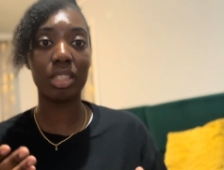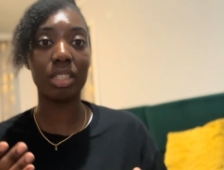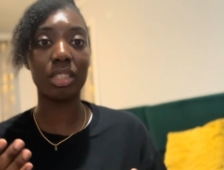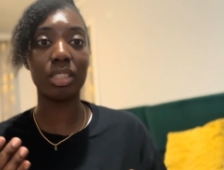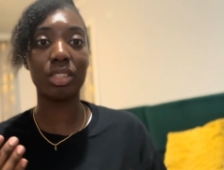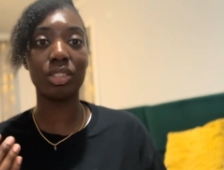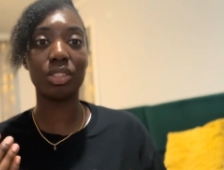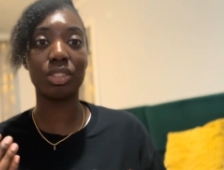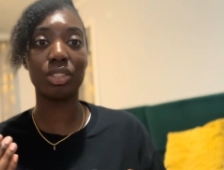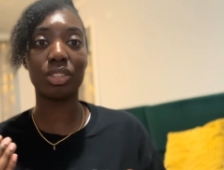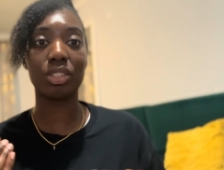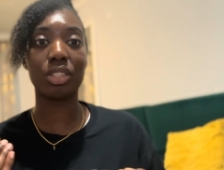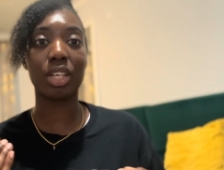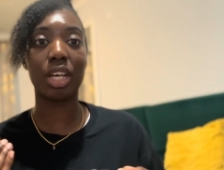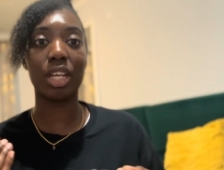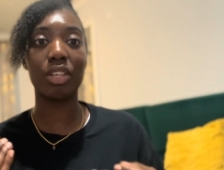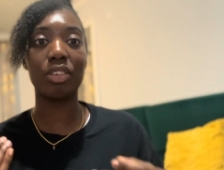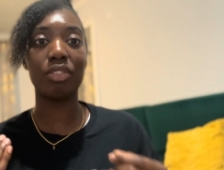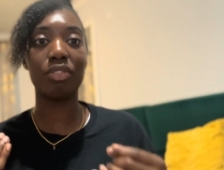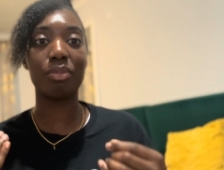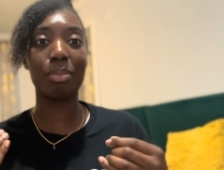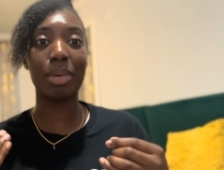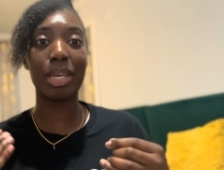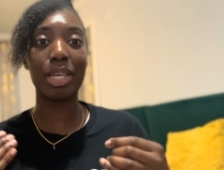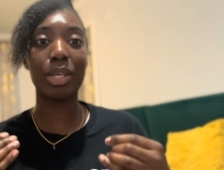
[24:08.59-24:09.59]
and just kind
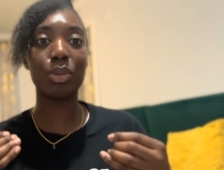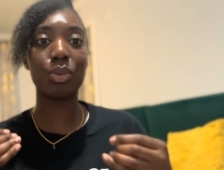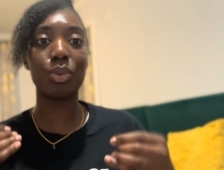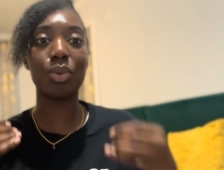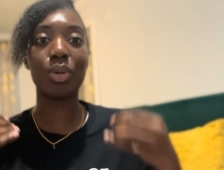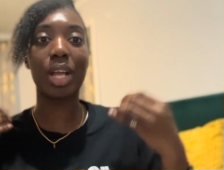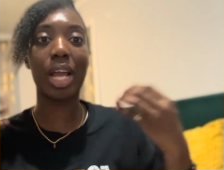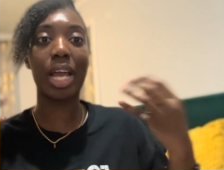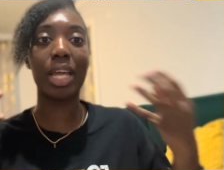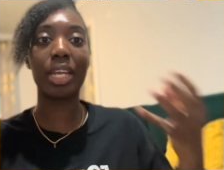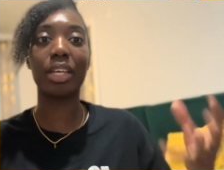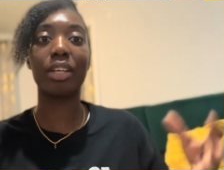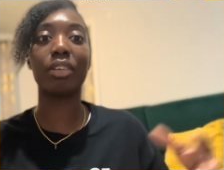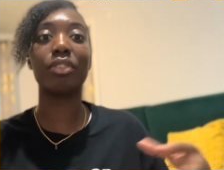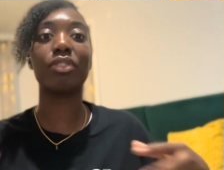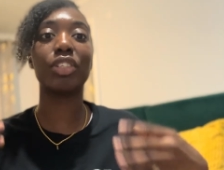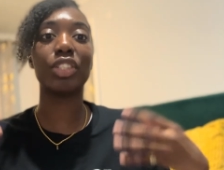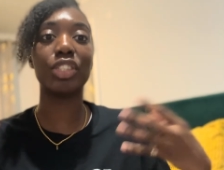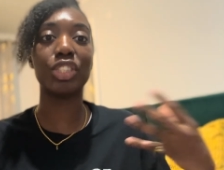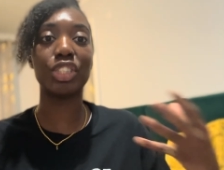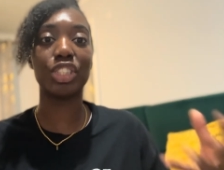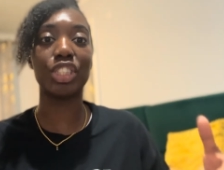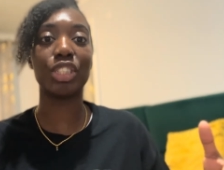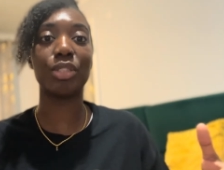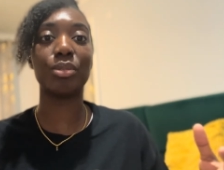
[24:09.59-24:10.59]
of make organic
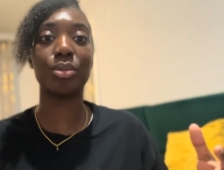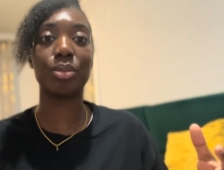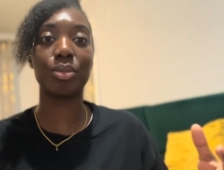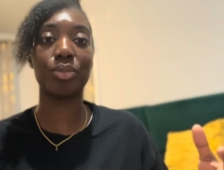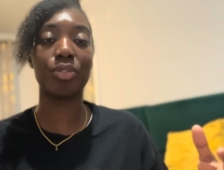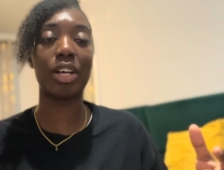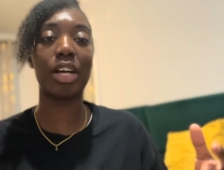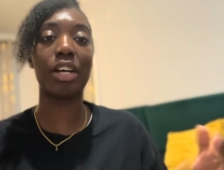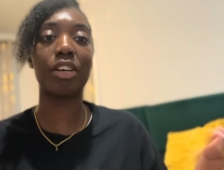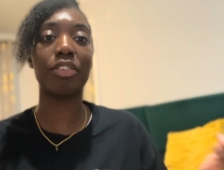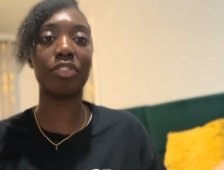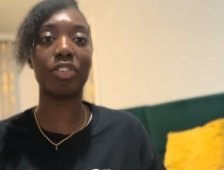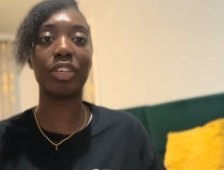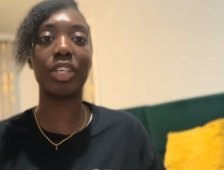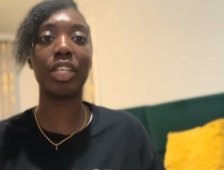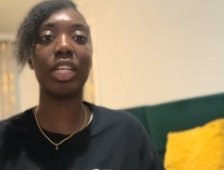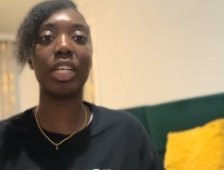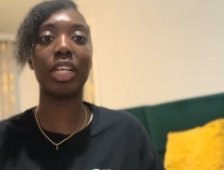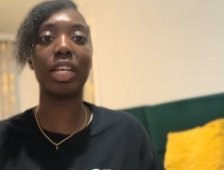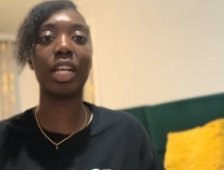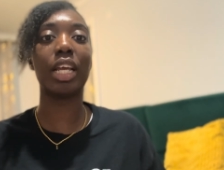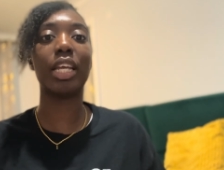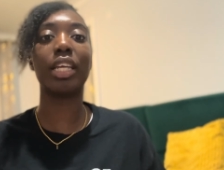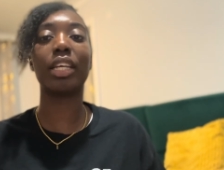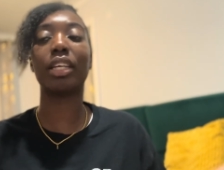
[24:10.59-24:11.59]
friendships without
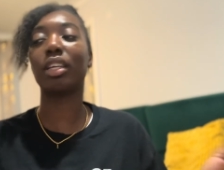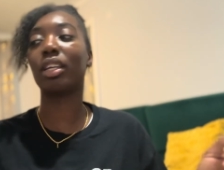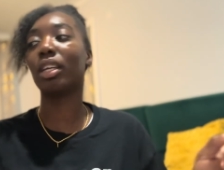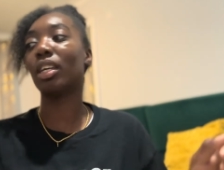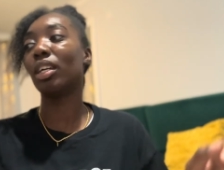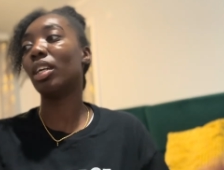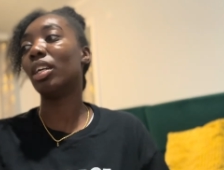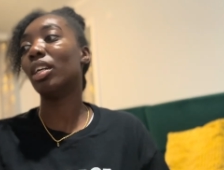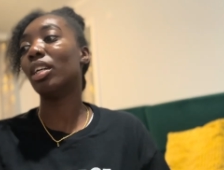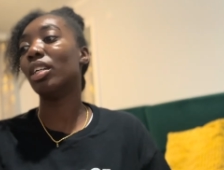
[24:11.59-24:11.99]
feeling like,